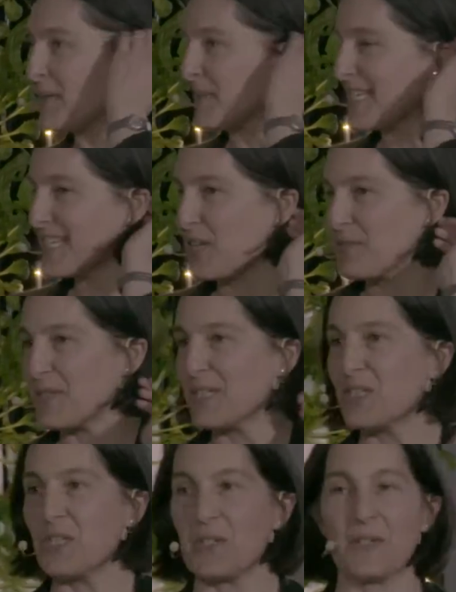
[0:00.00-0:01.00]
myself
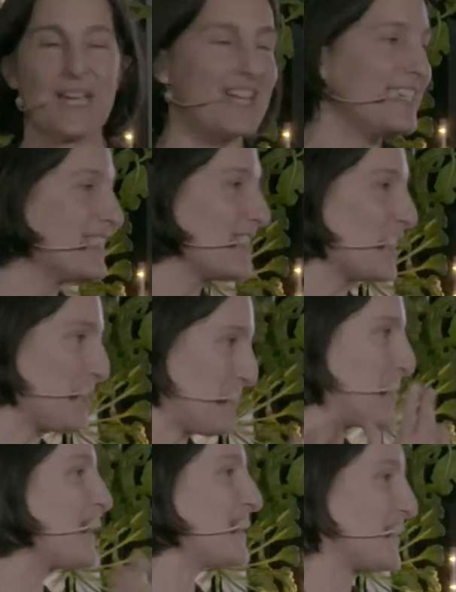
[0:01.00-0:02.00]
into, and it's such a
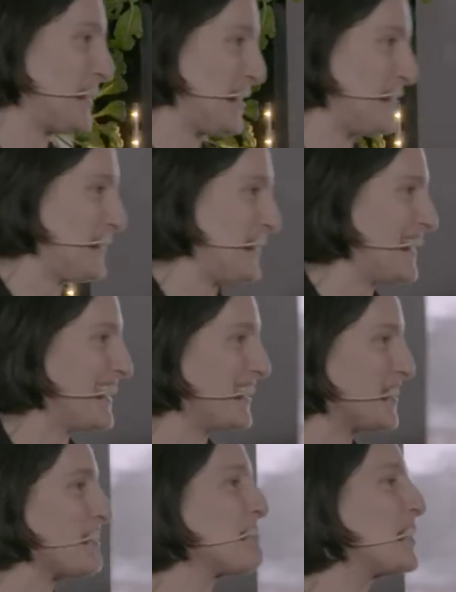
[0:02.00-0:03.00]
positive
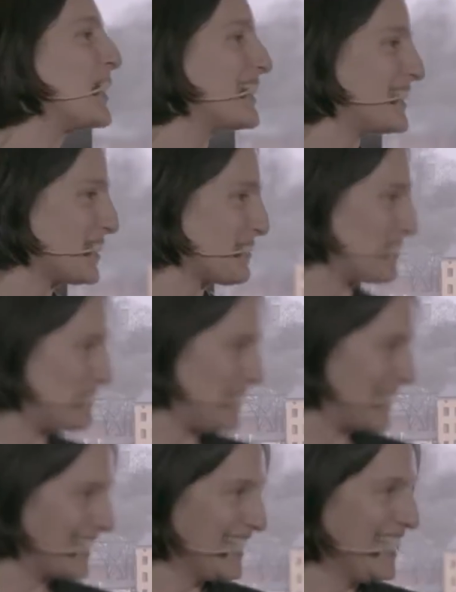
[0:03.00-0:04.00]
surprise for
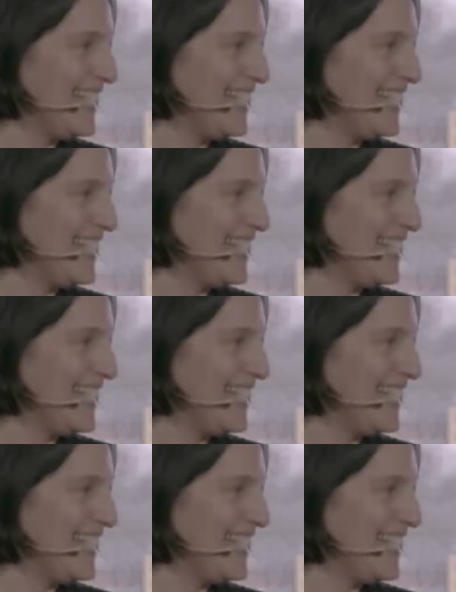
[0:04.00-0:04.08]
me.